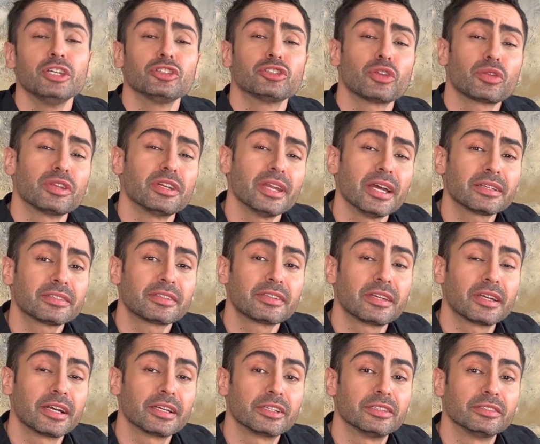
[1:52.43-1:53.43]
So the next
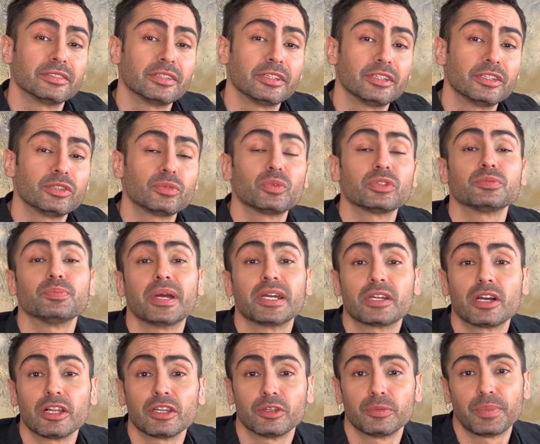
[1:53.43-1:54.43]
thing I considered was my
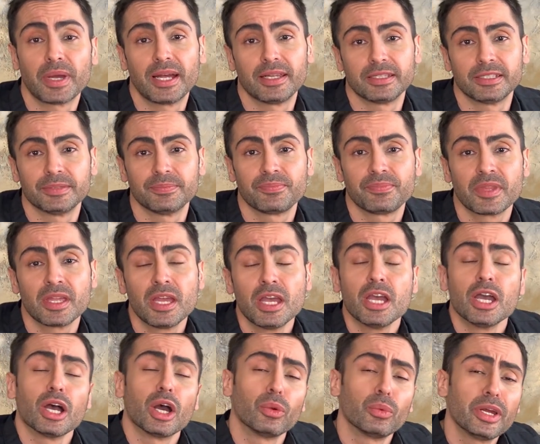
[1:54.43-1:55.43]
color palette.
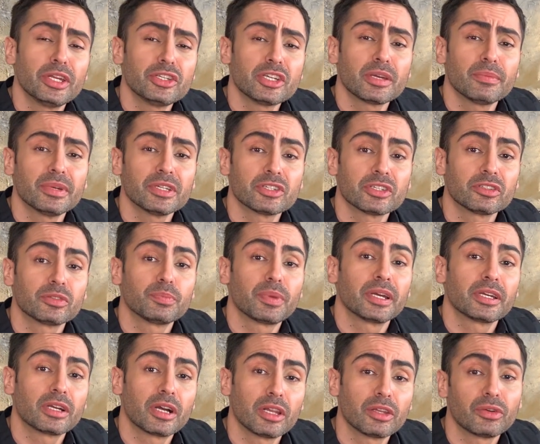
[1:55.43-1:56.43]
Arranging images
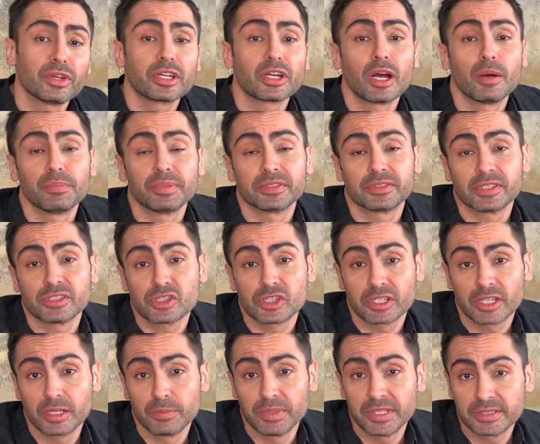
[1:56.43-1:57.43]
by color and
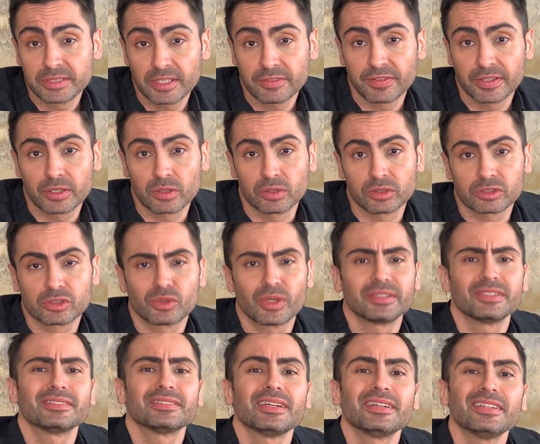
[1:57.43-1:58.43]
composition can be difficult, so I
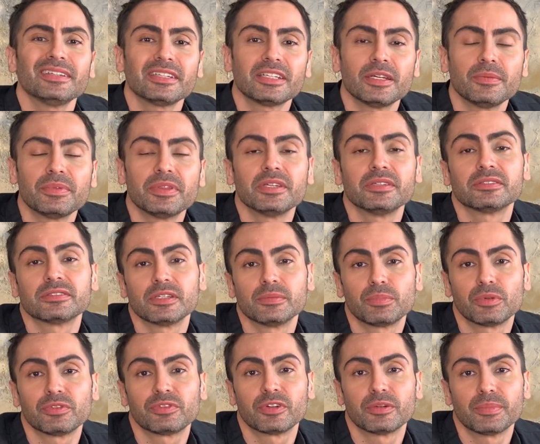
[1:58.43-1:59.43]
decided to keep things
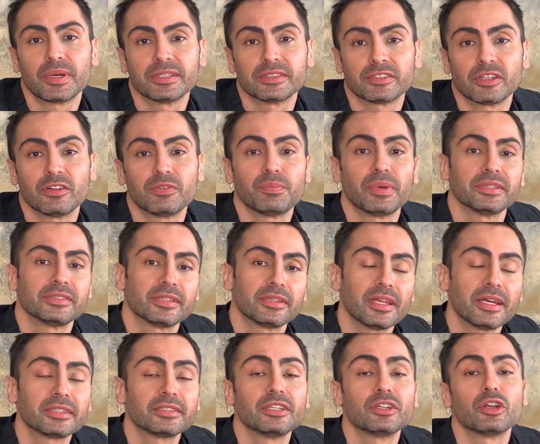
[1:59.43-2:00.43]
simple for myself by
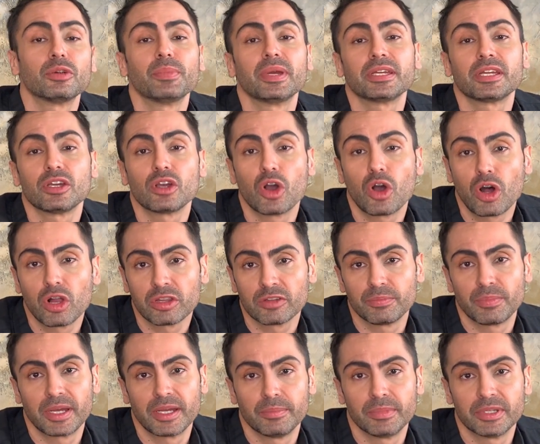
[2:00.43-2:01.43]
selecting or making all of my